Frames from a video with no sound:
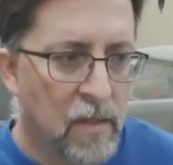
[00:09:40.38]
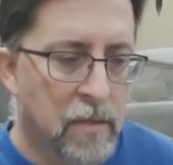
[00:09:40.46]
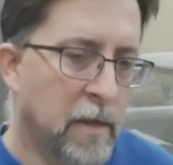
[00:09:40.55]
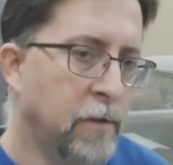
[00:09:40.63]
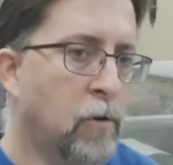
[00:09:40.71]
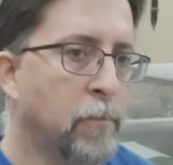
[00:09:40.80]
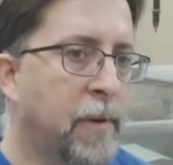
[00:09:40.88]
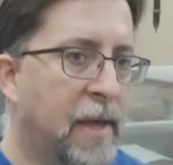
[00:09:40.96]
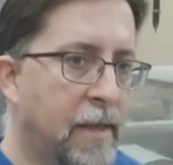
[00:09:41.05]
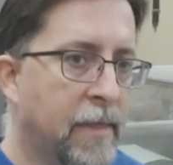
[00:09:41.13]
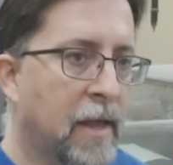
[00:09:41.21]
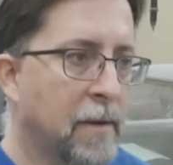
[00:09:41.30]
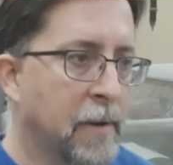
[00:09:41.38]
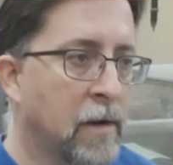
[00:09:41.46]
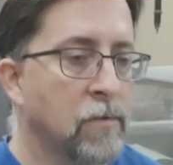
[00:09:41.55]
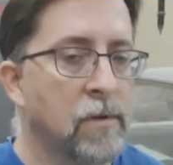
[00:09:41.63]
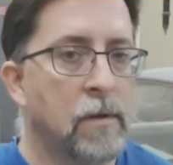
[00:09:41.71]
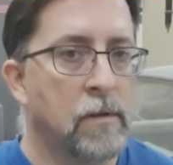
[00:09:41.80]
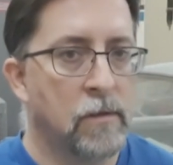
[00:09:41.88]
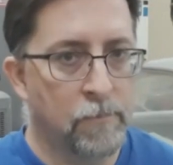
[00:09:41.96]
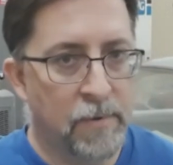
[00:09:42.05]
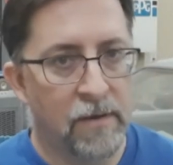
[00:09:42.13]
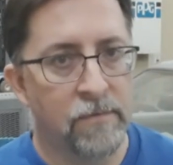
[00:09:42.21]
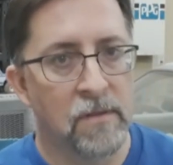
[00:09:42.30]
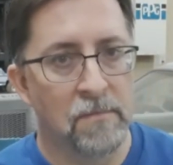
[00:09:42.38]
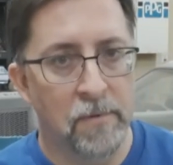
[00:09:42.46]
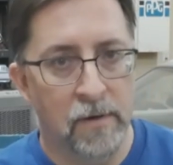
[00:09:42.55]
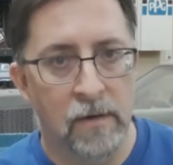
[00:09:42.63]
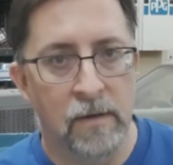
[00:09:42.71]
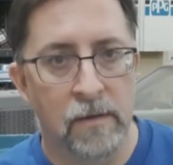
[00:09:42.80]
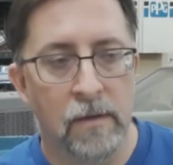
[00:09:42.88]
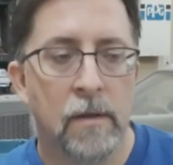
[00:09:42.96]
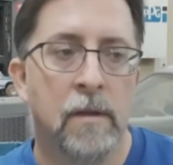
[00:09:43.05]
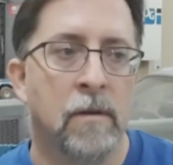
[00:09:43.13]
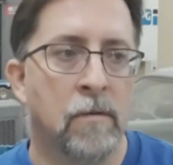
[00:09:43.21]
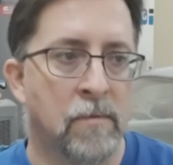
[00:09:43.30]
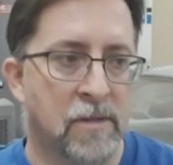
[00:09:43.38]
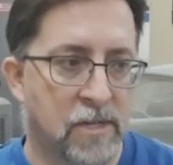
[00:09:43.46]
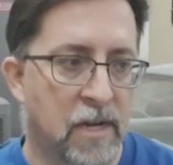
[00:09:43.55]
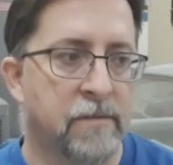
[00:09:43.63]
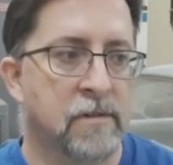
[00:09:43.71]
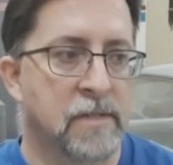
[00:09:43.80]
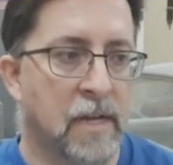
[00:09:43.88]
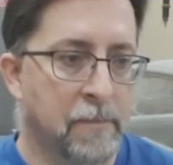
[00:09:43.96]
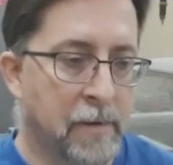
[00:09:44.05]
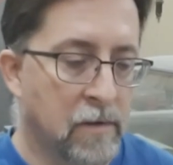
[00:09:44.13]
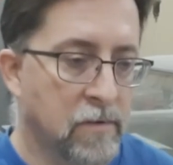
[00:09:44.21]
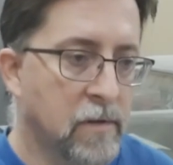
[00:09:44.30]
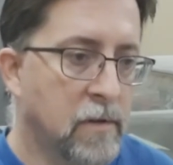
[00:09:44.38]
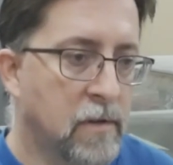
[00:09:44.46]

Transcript: Now, you don't pay that amount. You pay for the bond, which covers that amount.